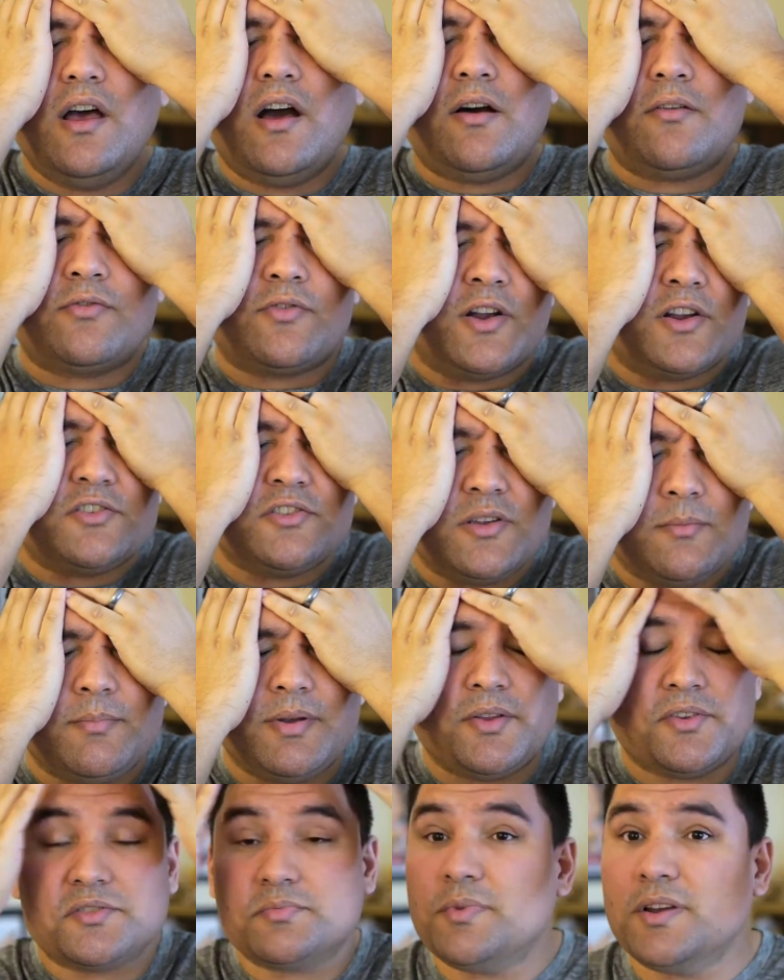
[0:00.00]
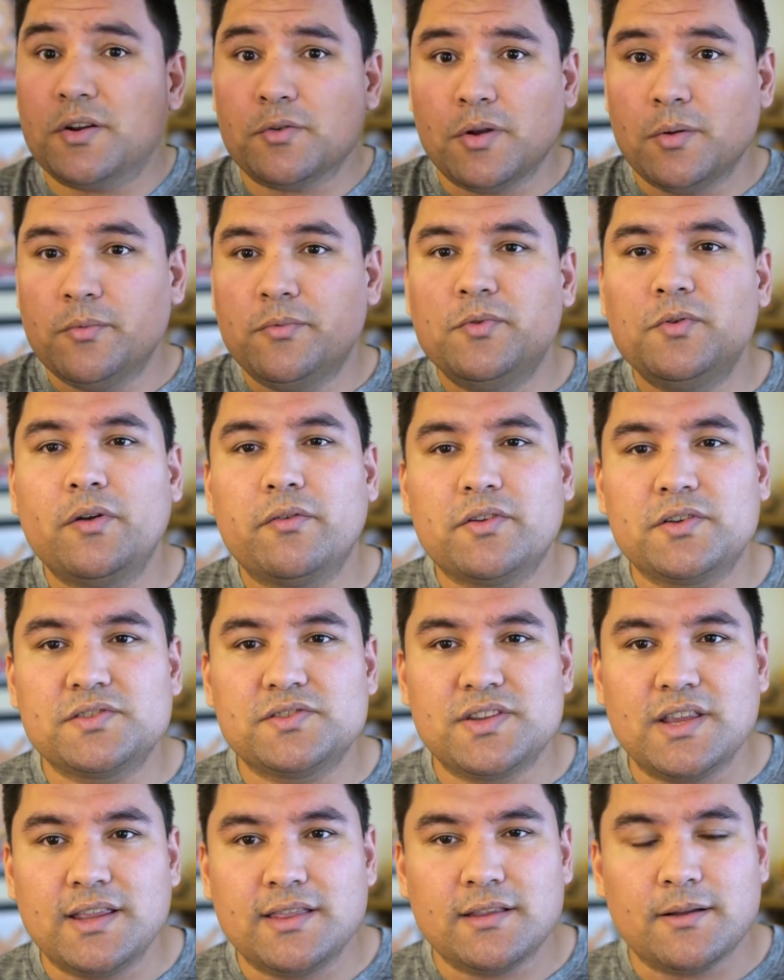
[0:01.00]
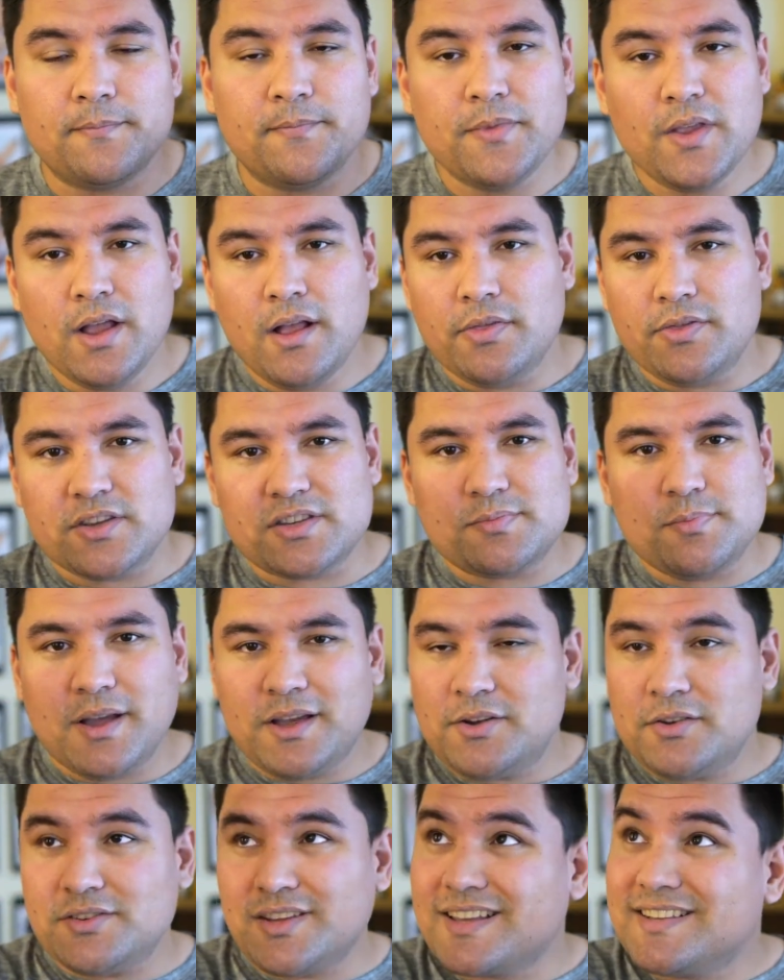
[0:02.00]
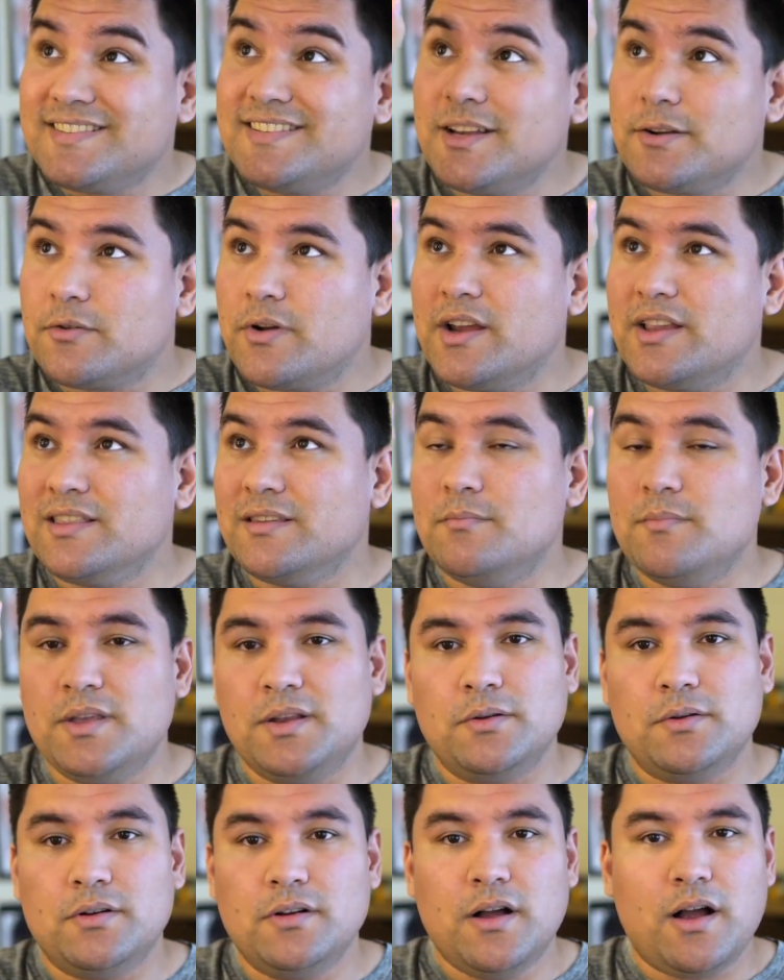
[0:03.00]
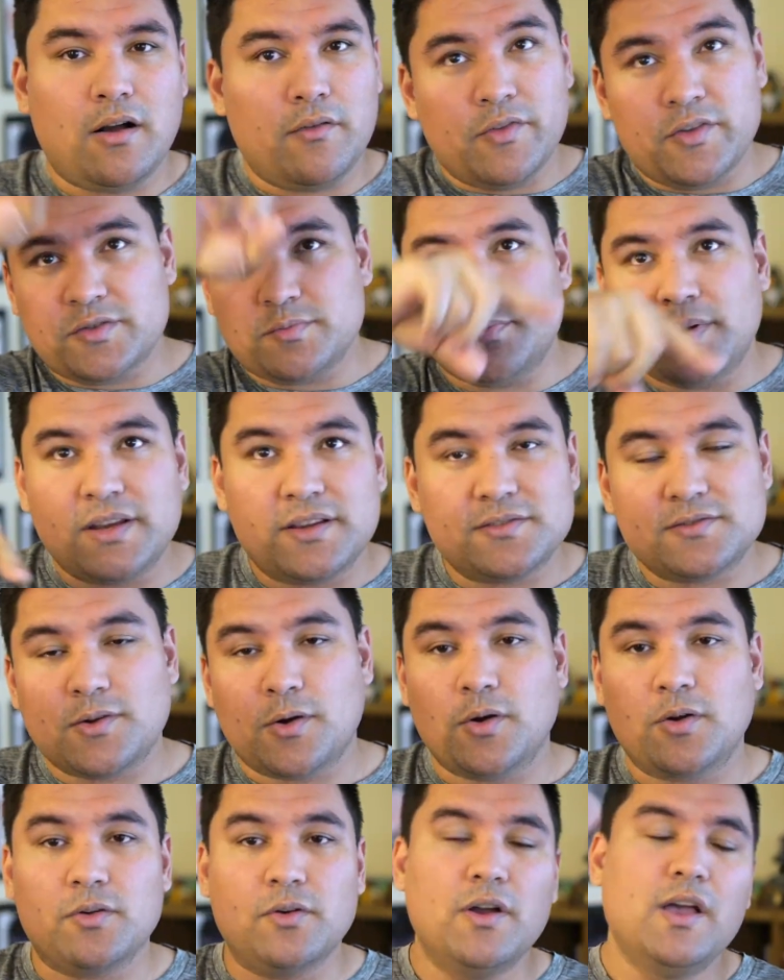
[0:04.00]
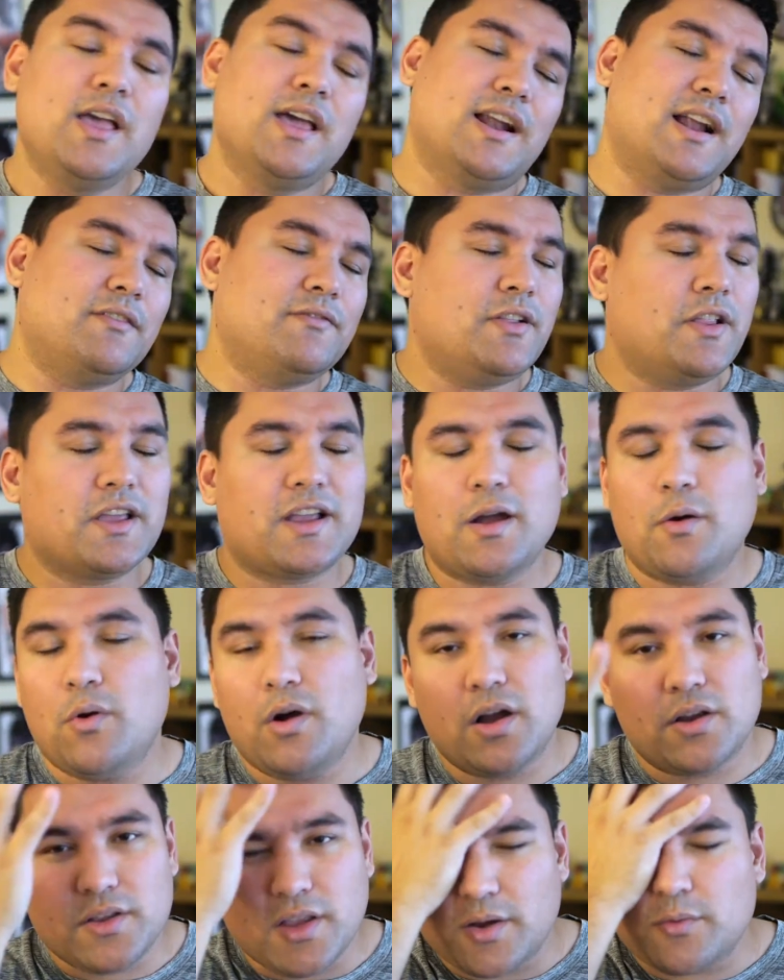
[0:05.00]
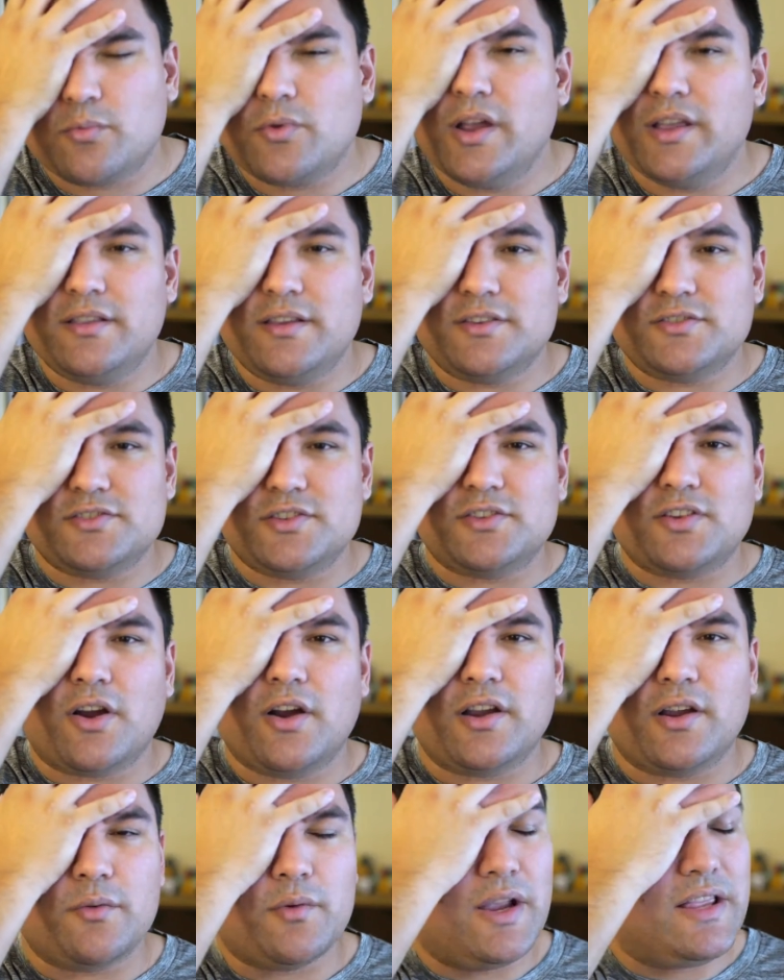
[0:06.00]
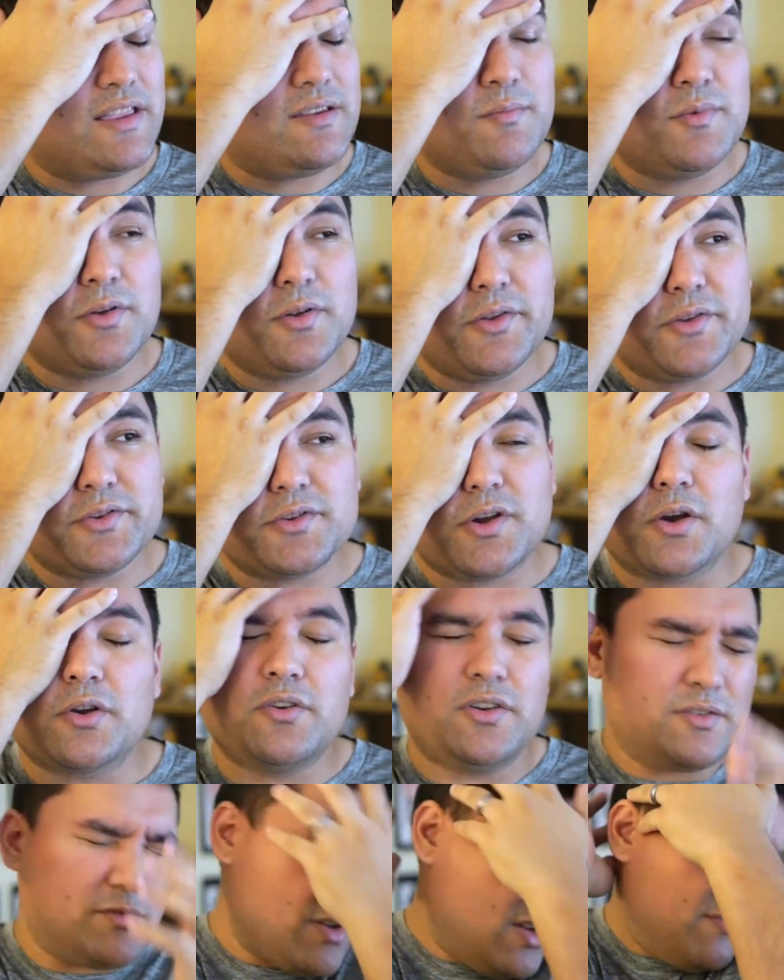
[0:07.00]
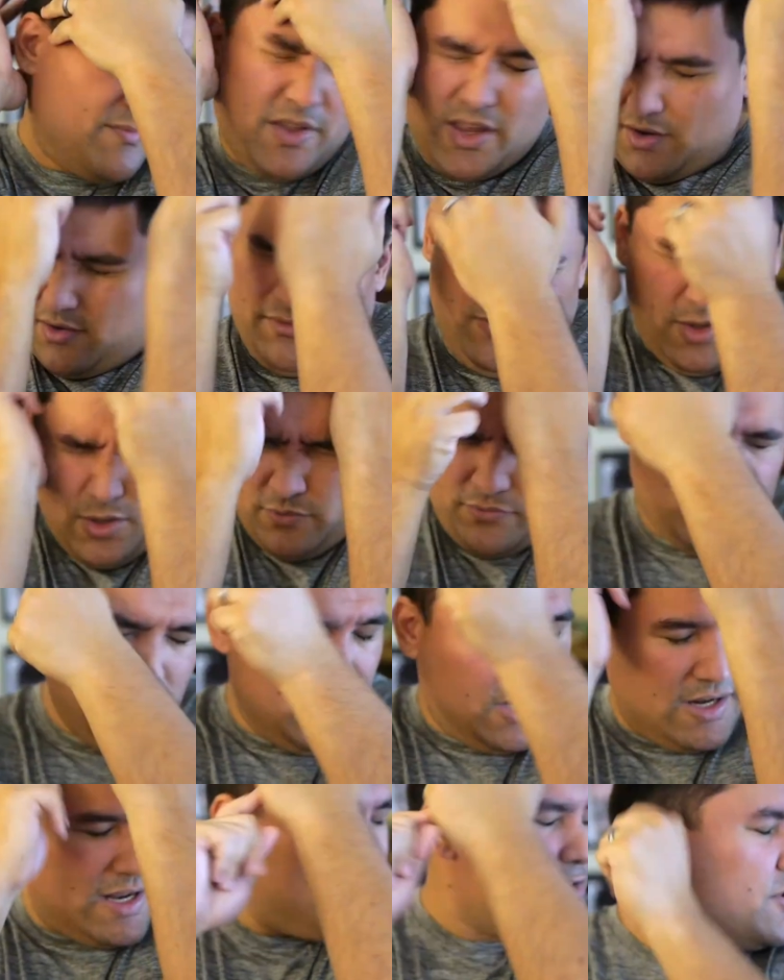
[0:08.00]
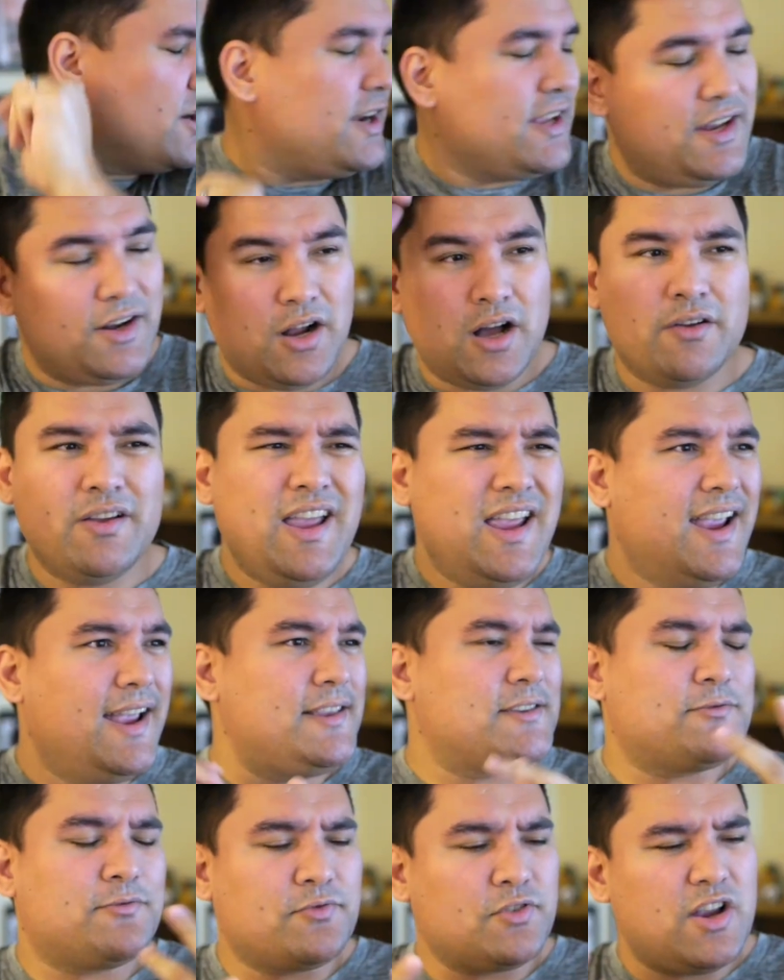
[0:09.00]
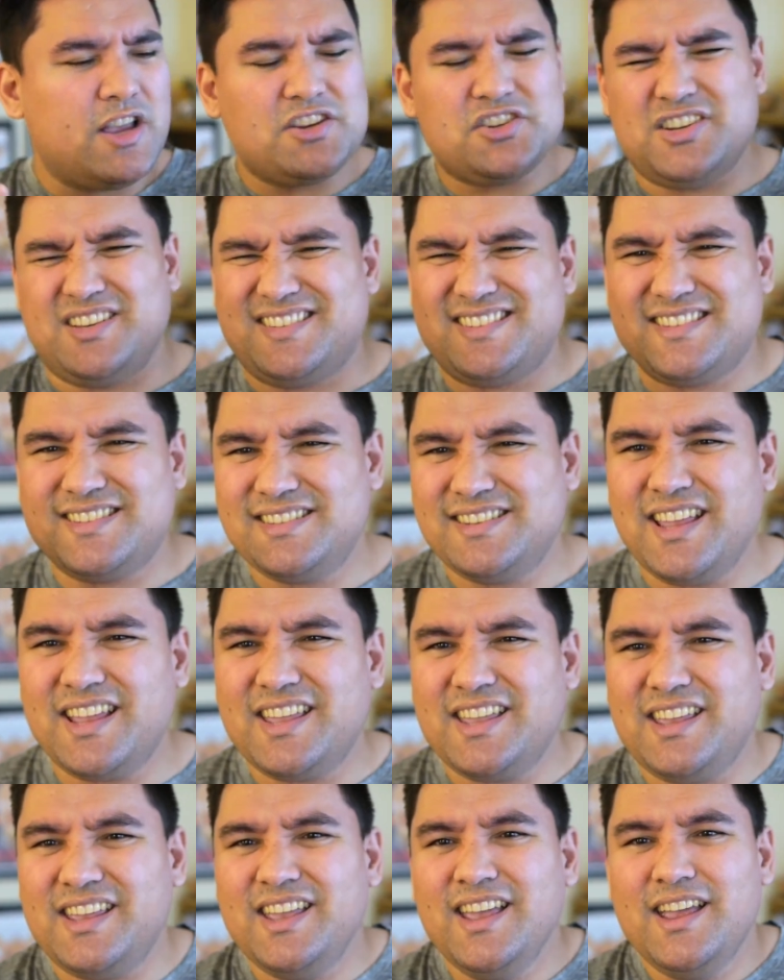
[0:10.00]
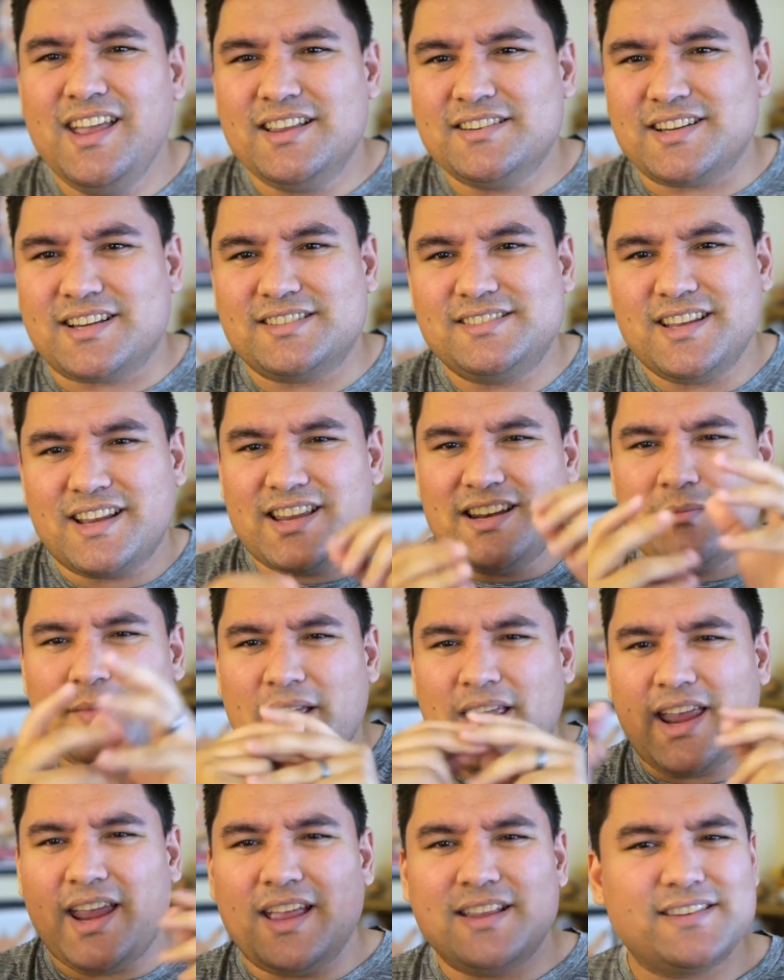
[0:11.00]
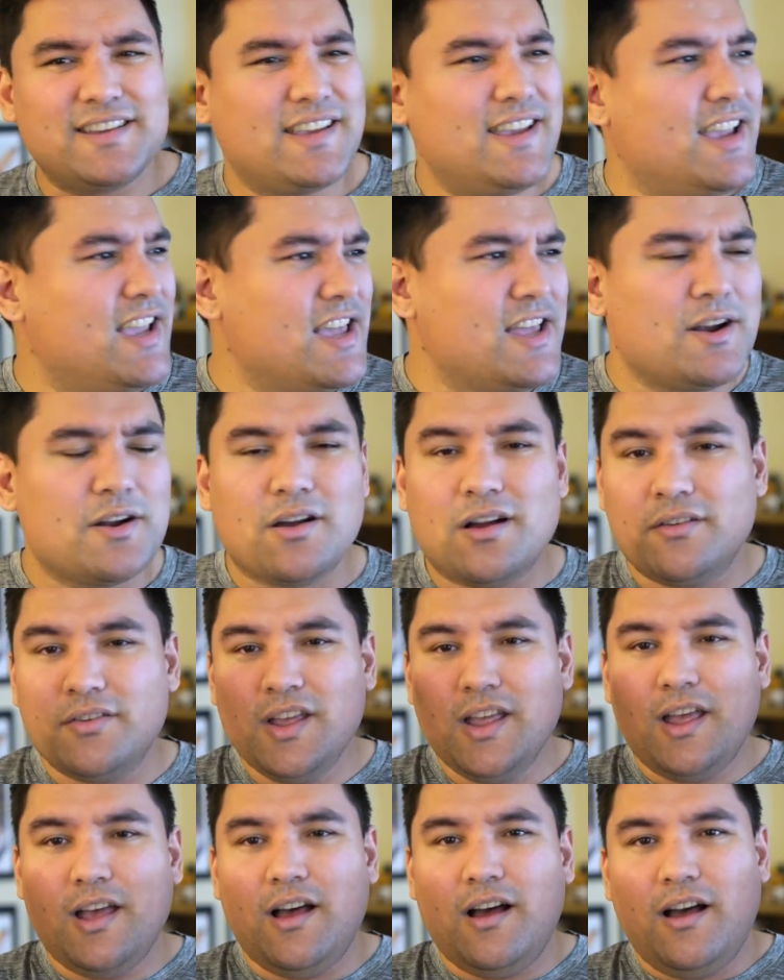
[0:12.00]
A freshly built spider web. If you've ever seen them, the spiders like sit right in the middle of this big circle. And I felt like I walked like right there's the target, right in the middle of the circle. And so I'm like you know, freaking out, trying to get off. It's fresh, it's sticky, it's like sticking to my hands. I can't get it off.